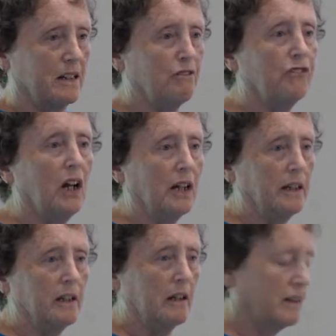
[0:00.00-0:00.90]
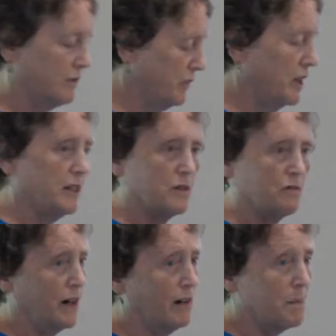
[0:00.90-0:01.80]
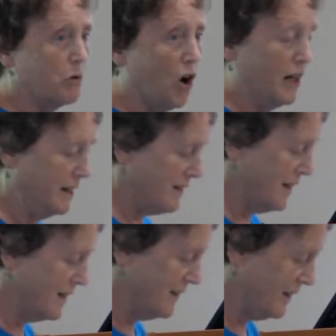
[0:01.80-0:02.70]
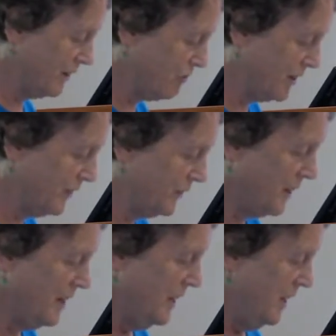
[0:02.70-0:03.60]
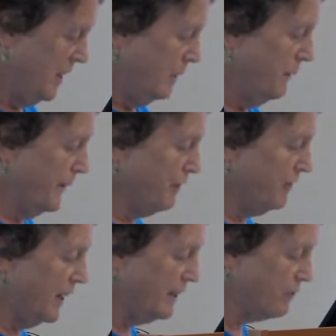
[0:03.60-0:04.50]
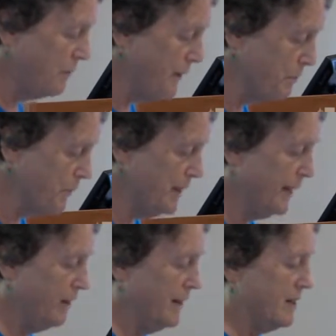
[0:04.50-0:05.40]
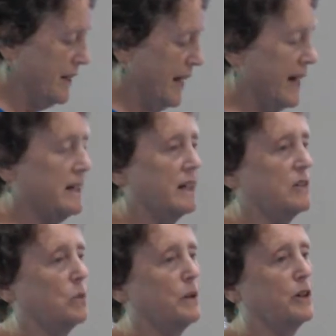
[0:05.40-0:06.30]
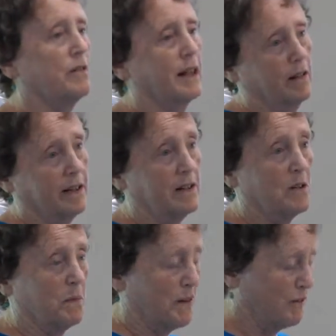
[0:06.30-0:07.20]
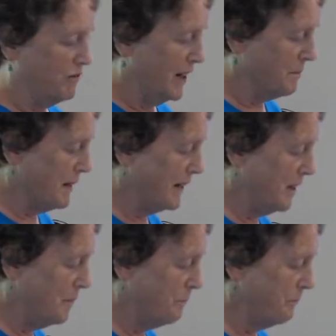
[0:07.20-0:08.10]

the flood, and the flood is very broad, it's not in little trickles. When they're flying from their breeding areas in Canada to wintering areas, and when they're flying back up.